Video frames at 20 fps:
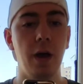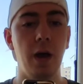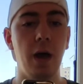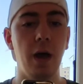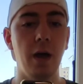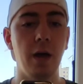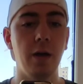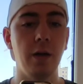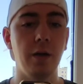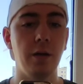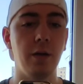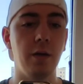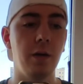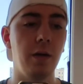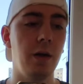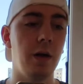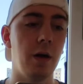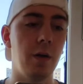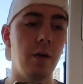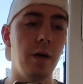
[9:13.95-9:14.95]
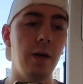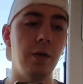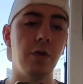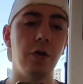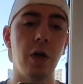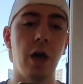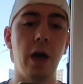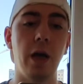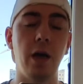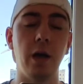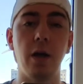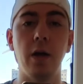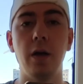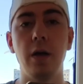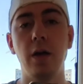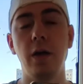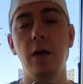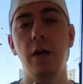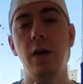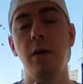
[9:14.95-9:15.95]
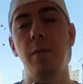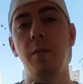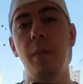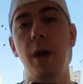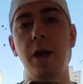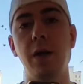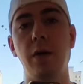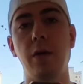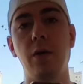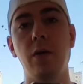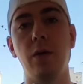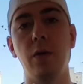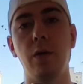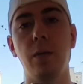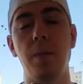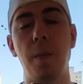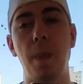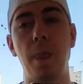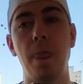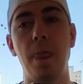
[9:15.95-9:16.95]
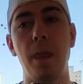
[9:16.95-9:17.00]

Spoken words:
And, in China, medical